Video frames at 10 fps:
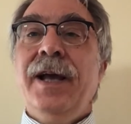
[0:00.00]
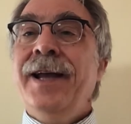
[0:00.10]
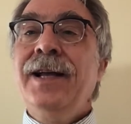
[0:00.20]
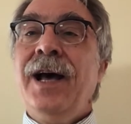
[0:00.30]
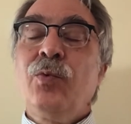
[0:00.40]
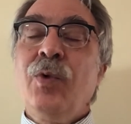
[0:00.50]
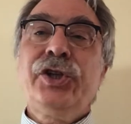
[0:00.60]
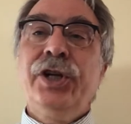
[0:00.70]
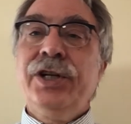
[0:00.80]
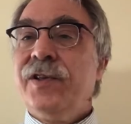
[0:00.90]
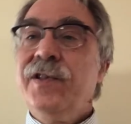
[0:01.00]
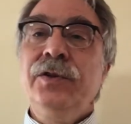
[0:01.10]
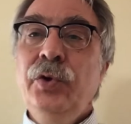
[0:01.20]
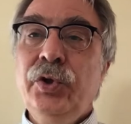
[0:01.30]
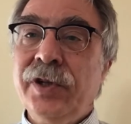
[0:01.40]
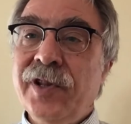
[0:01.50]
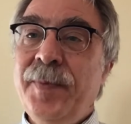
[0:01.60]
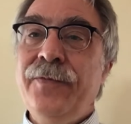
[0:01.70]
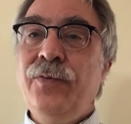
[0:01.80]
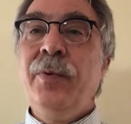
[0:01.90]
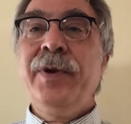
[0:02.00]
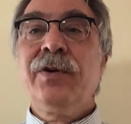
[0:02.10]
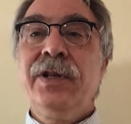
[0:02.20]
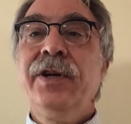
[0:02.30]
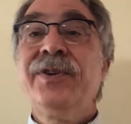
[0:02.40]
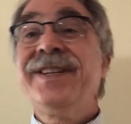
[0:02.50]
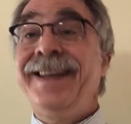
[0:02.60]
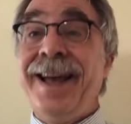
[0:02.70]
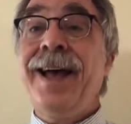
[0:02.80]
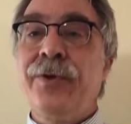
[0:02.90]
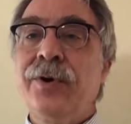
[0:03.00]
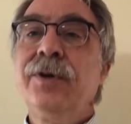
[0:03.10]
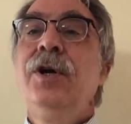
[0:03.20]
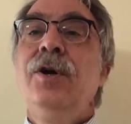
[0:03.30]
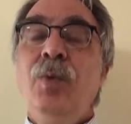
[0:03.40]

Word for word: and not rushing to solutions before we are clear together